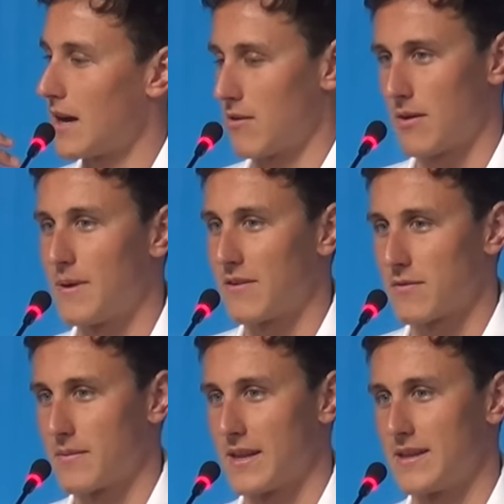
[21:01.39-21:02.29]
apart
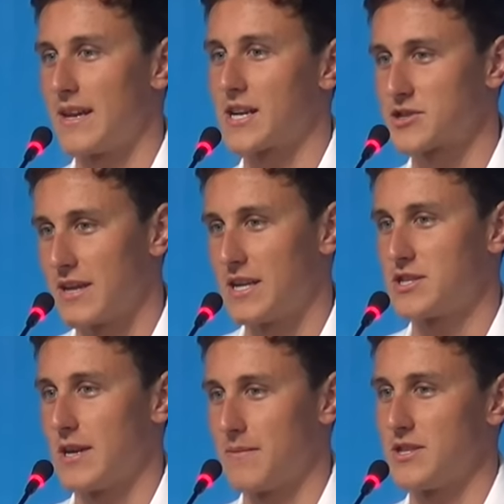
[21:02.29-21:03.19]
from the National
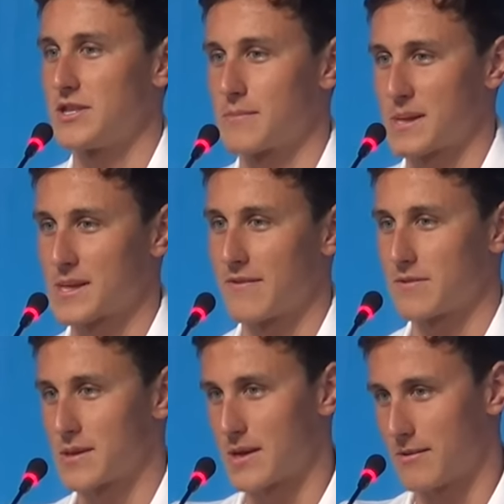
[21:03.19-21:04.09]
Age Championships and stuff,
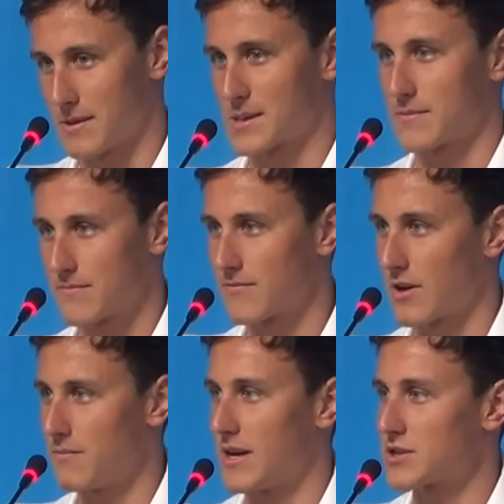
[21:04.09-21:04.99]
because I was
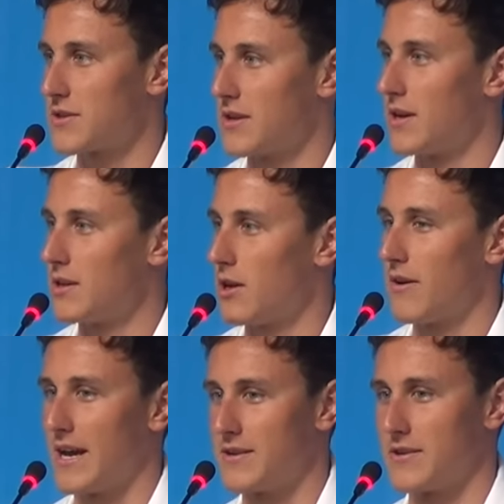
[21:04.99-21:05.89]
very much on the
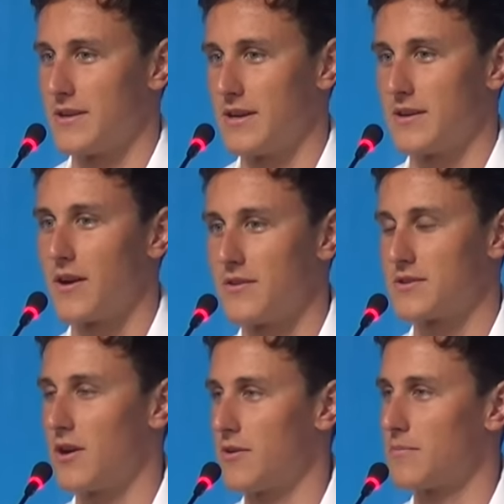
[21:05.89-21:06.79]
lower end of the
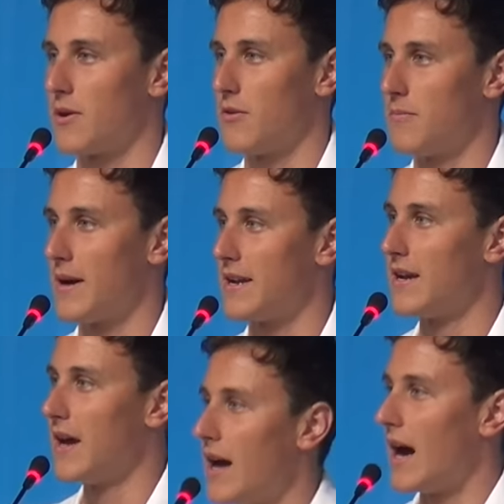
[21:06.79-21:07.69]
totem pole.
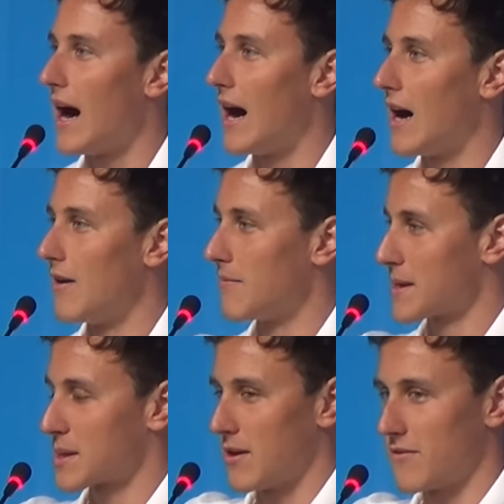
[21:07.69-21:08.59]
But
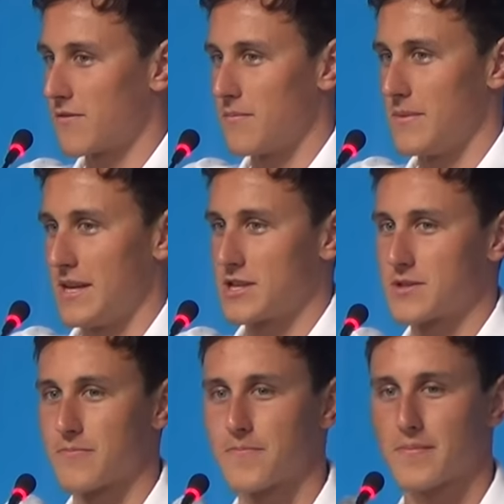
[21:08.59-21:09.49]
myself,
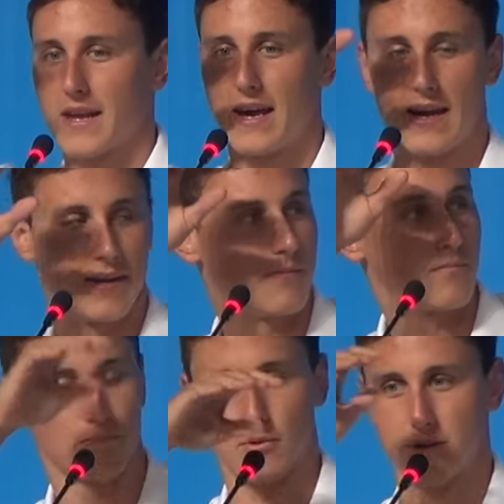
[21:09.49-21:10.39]
Mitch
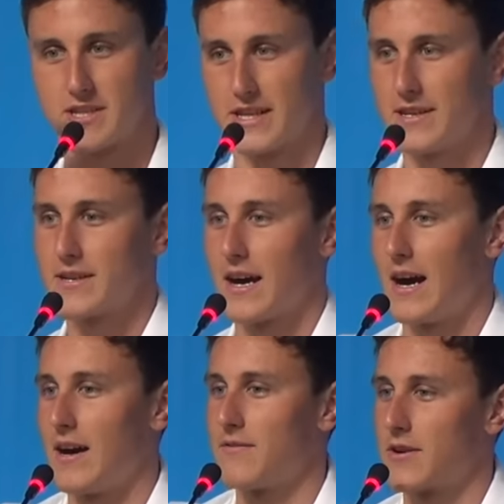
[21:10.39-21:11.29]
and Bronte,
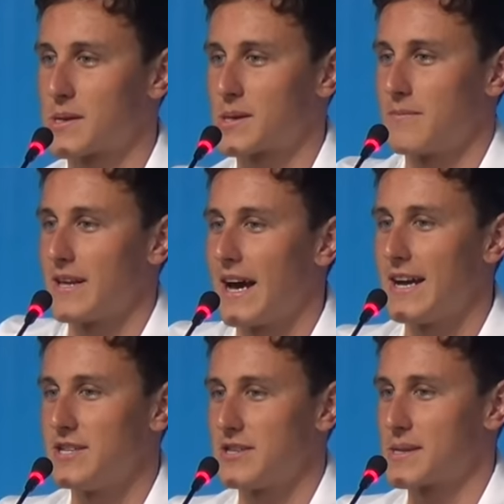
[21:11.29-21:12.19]
very similar
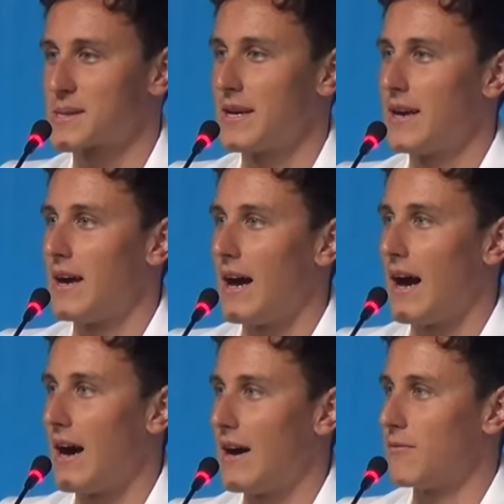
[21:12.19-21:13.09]
ages,
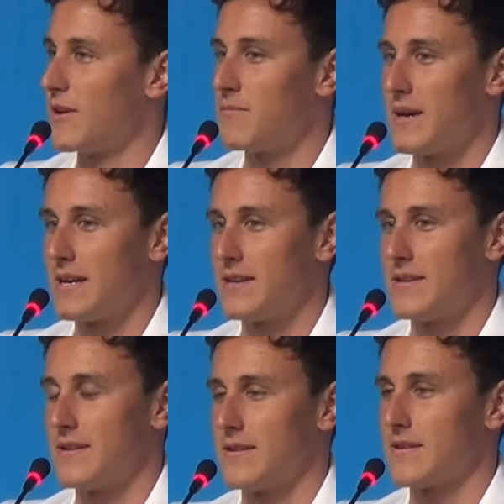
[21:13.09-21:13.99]
we've
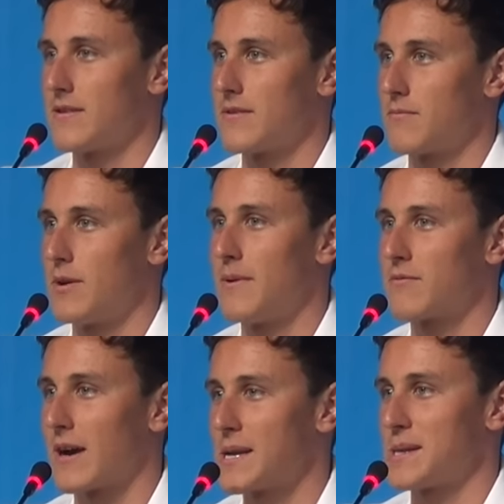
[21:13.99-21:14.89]
been
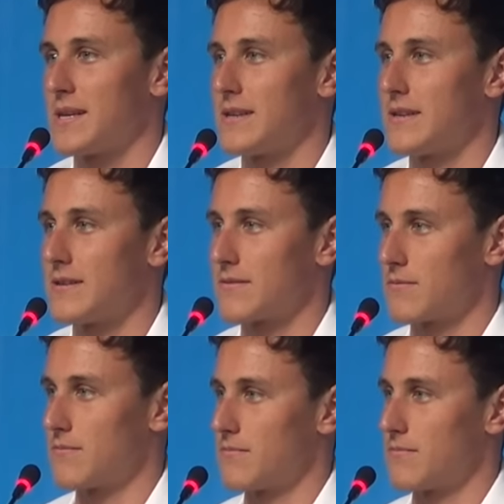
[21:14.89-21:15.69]
racing